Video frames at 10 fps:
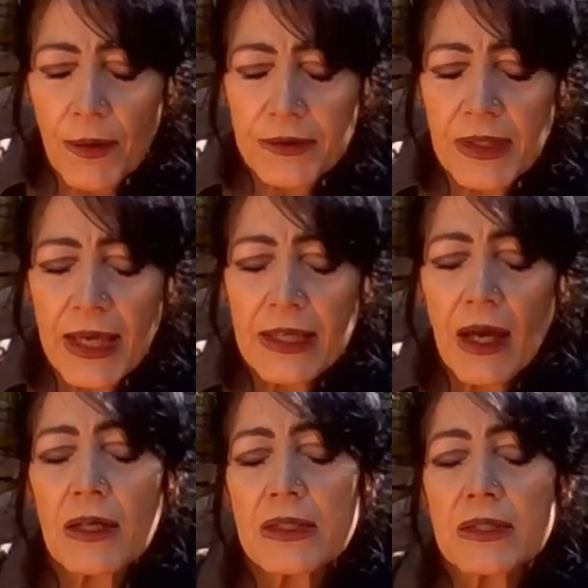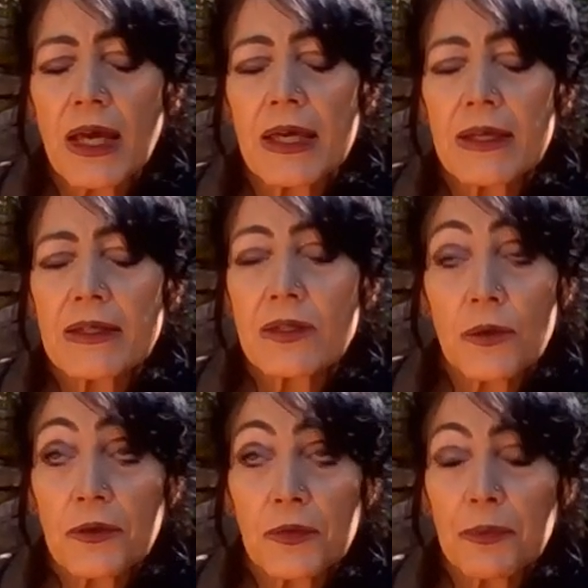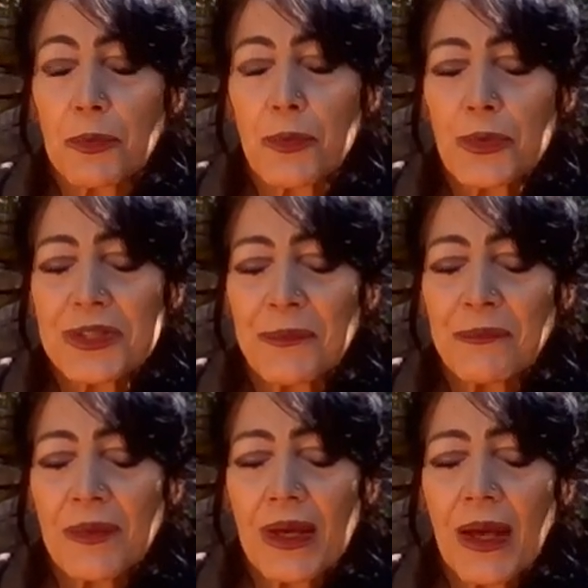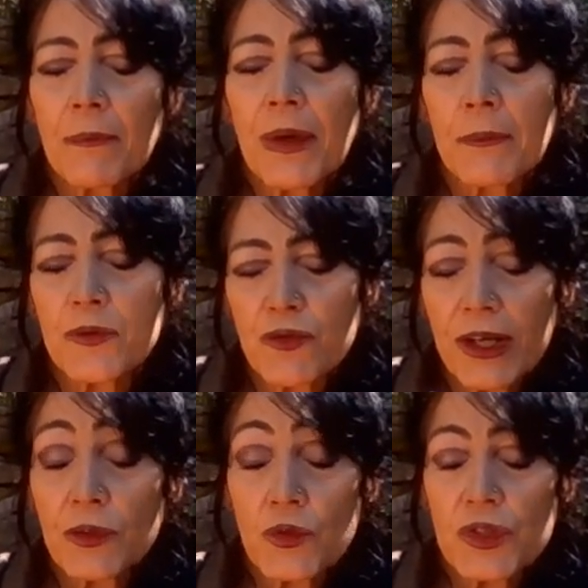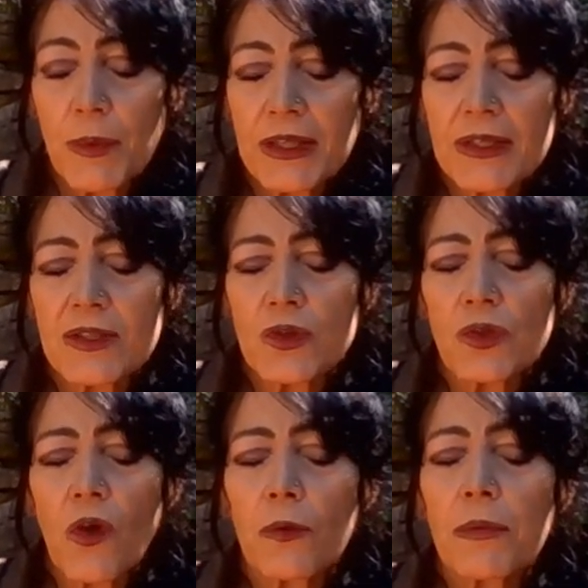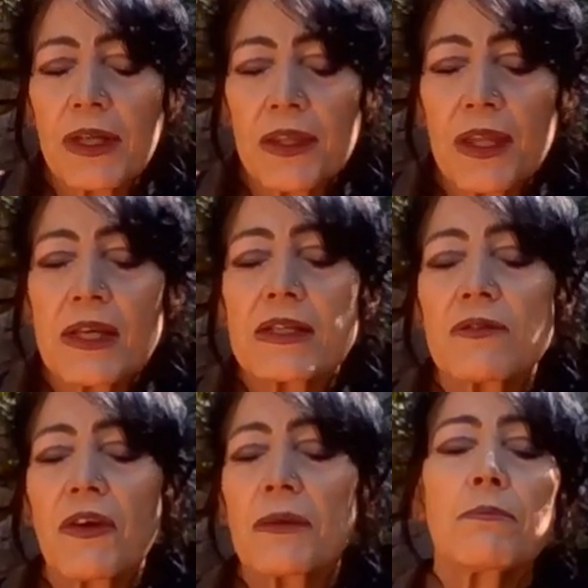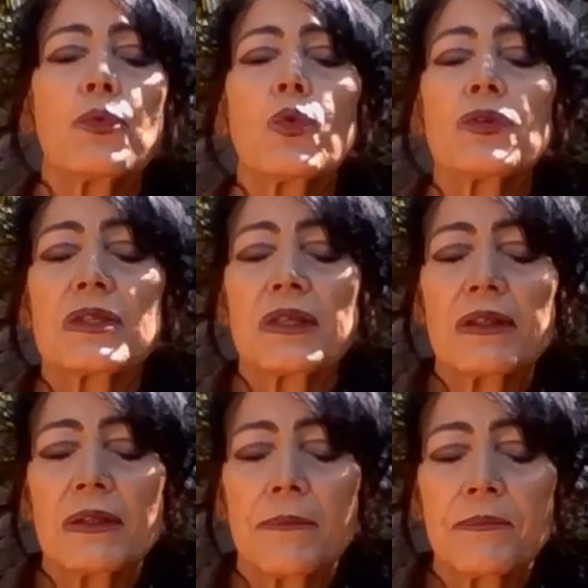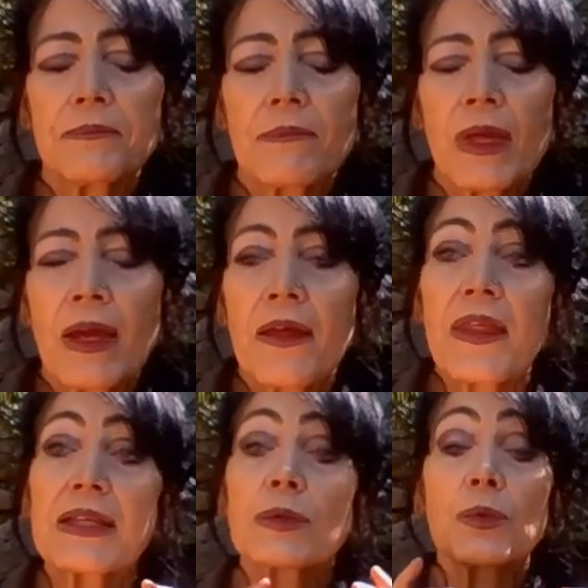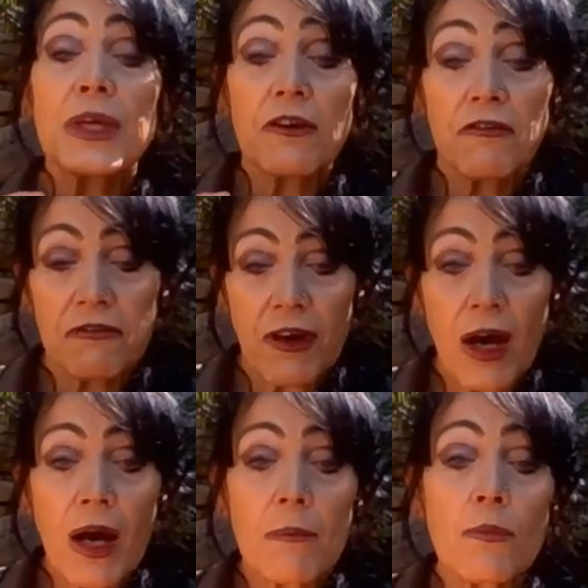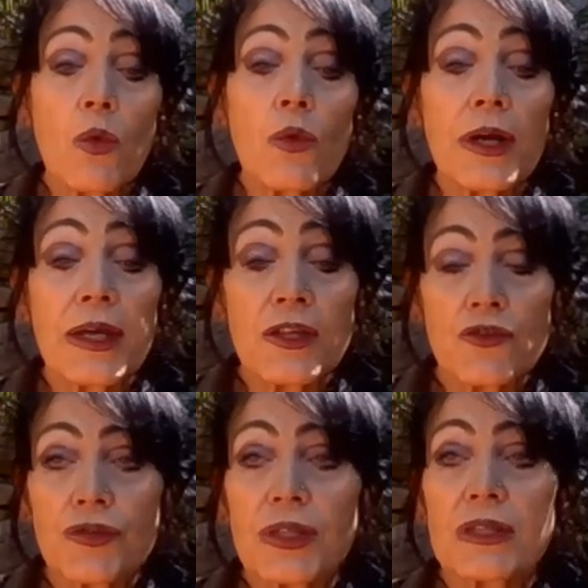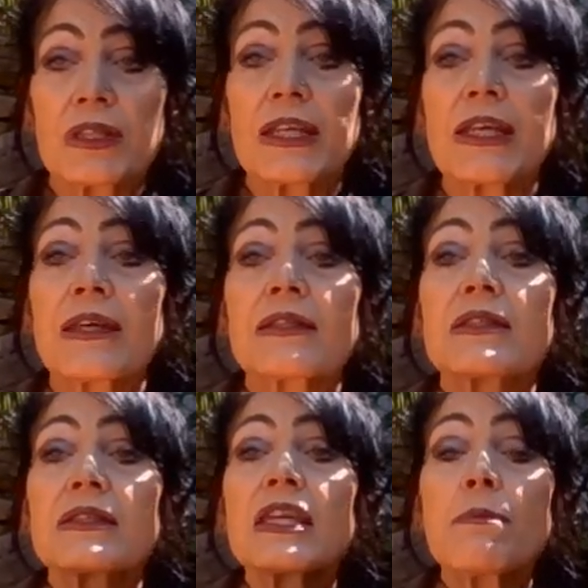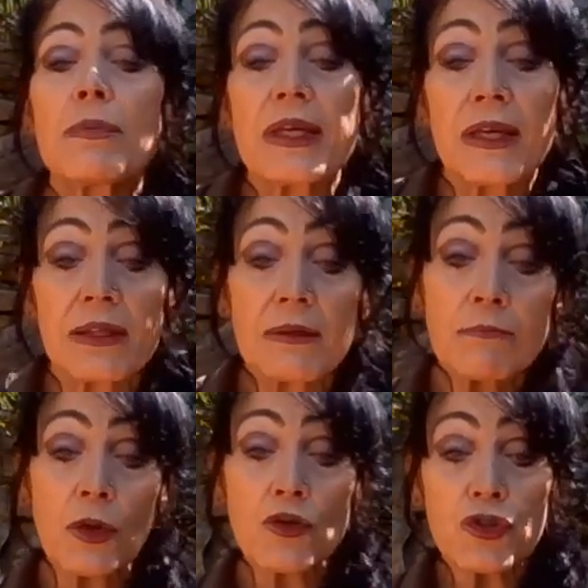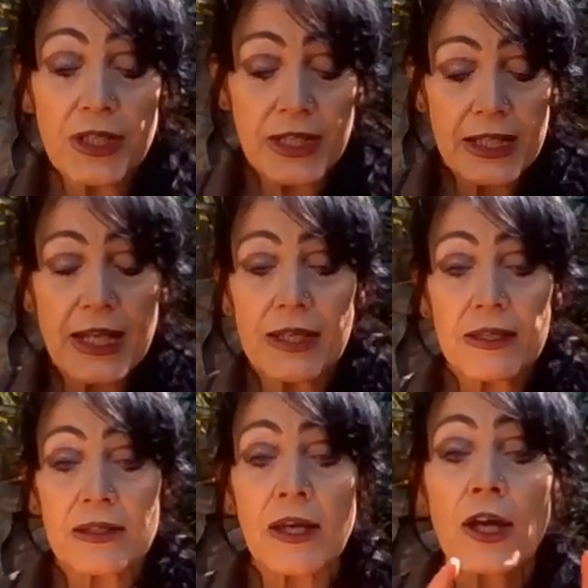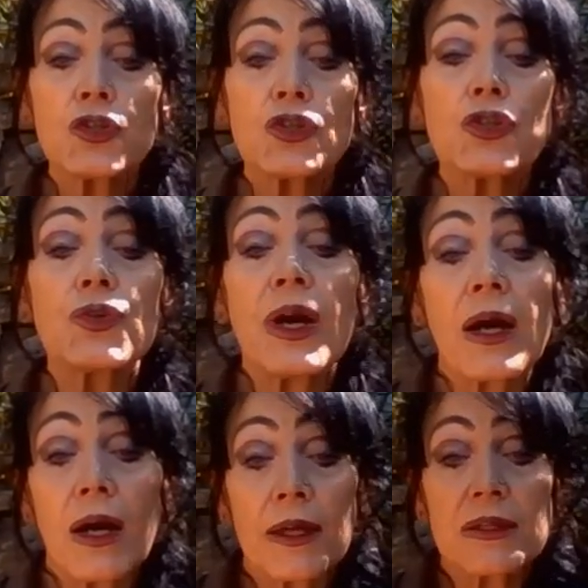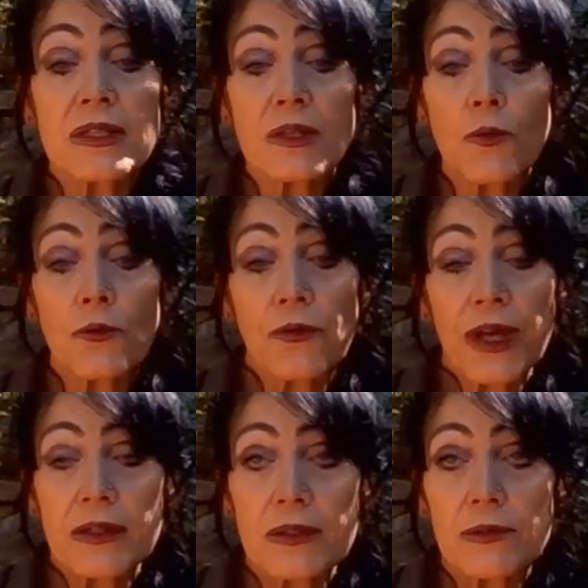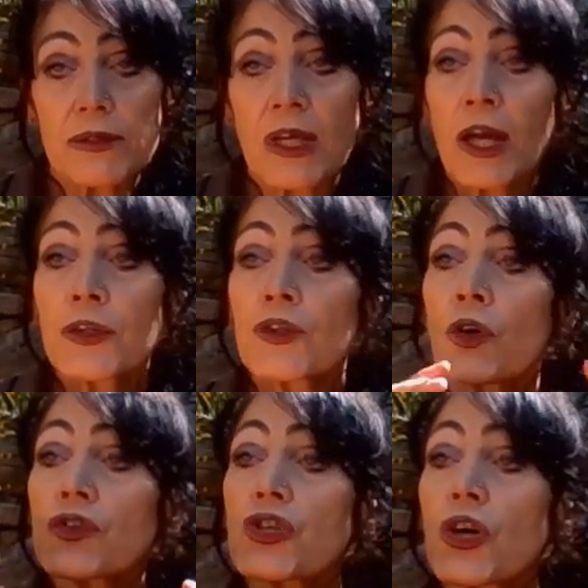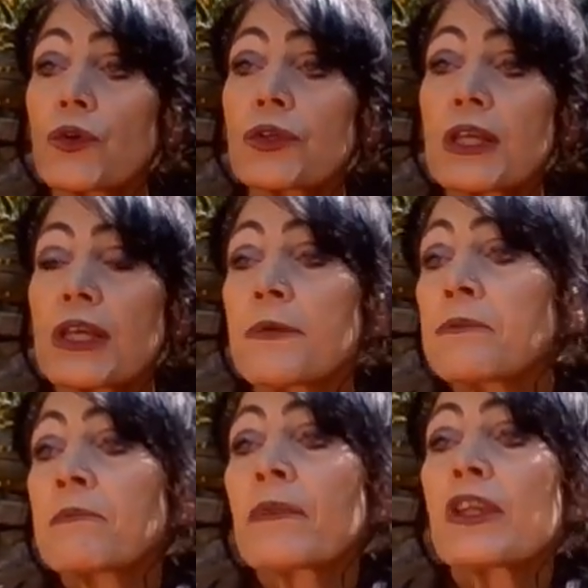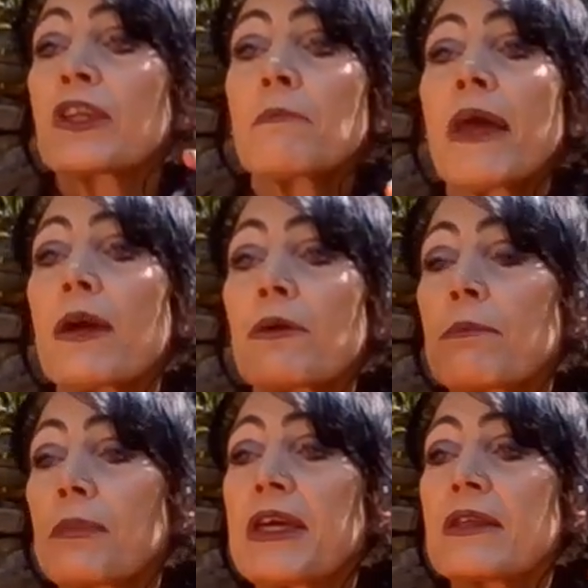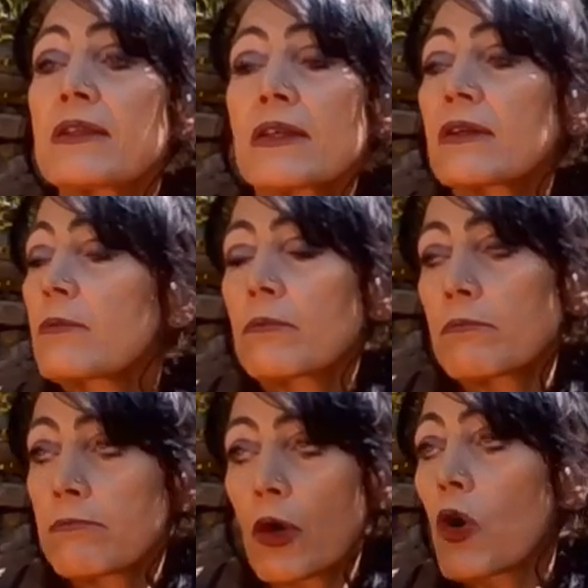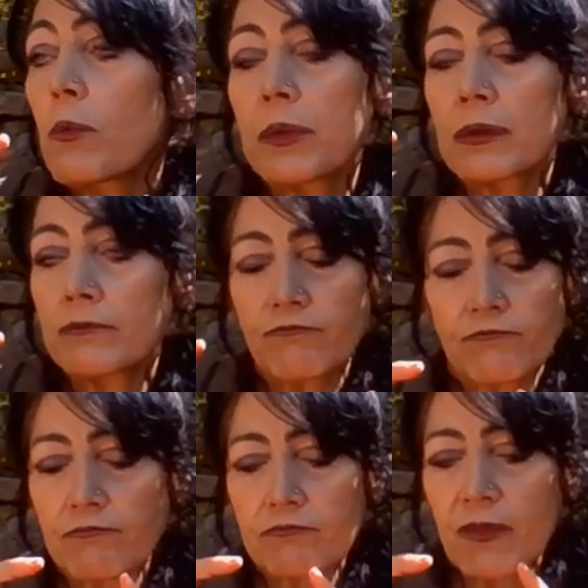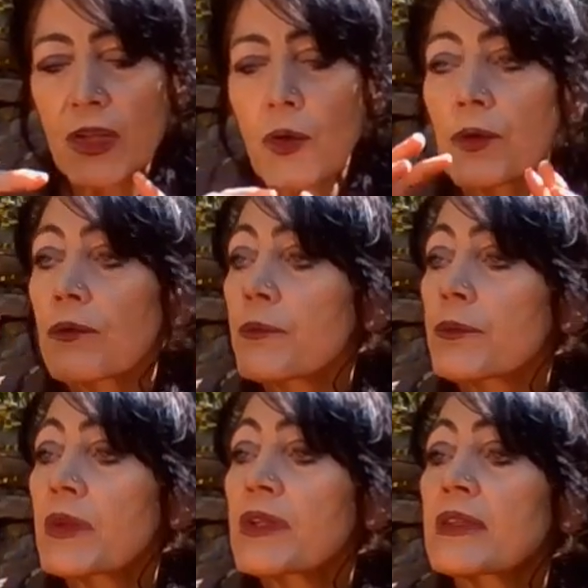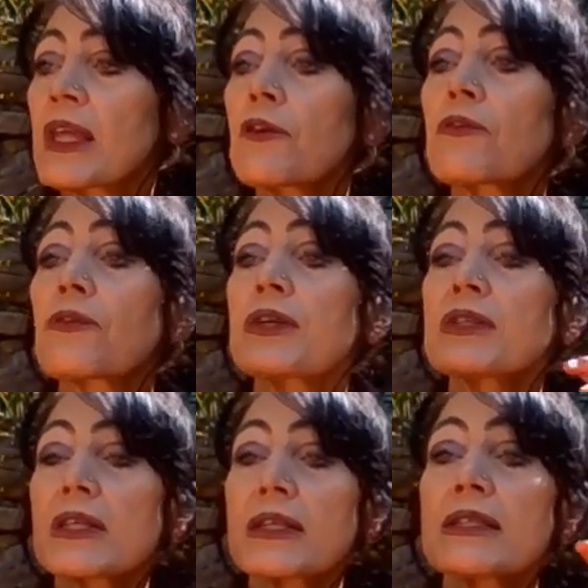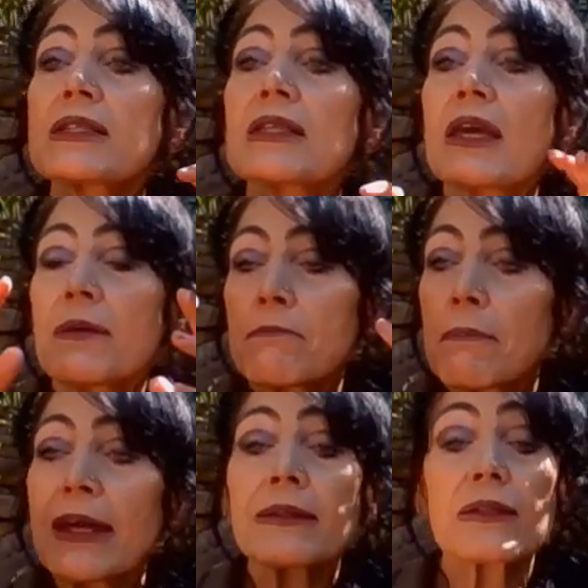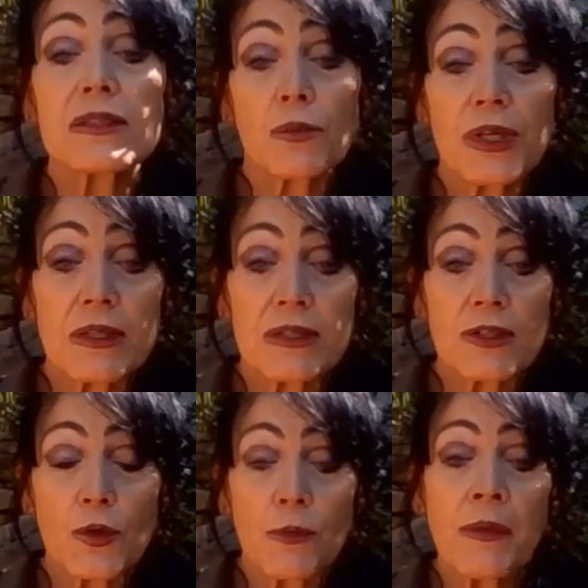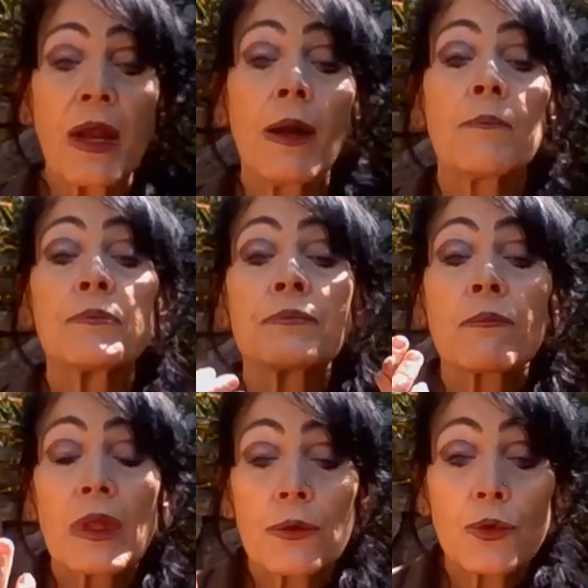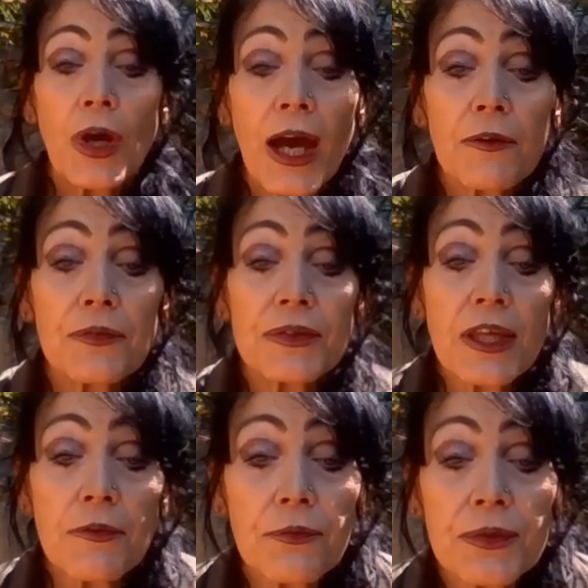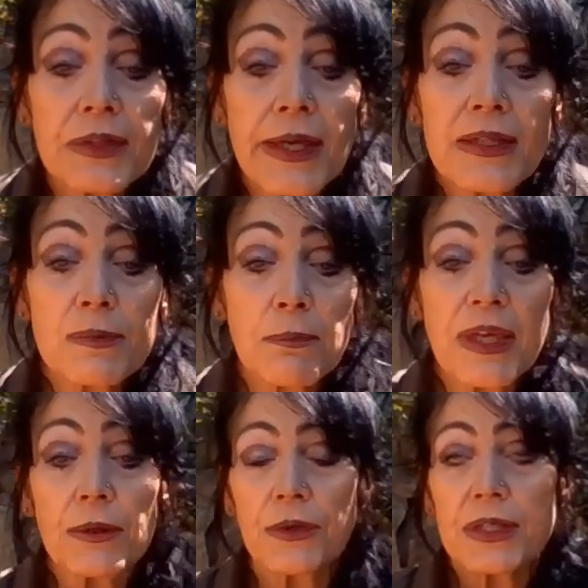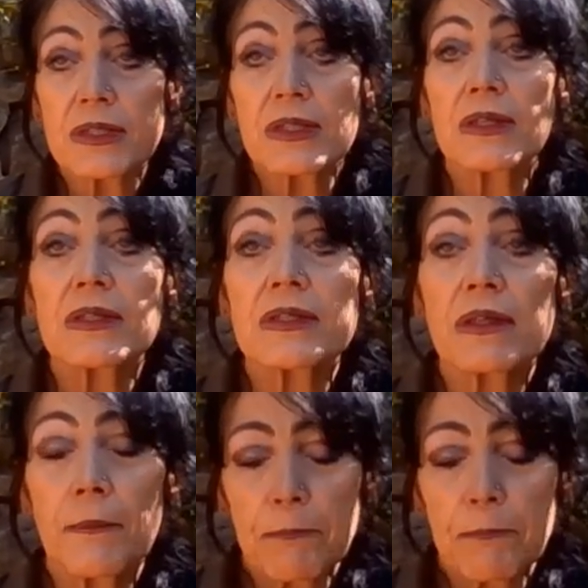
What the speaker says: they are saying, sorry for the pause, I'm trying not to make this too long, but I think it's very important, that we are far more intricately and deeply and emotionally linked to our other soul fractals, not only the Mary, Peter, Bob, you know, the different, let's say, mantles we assume to have different experiences,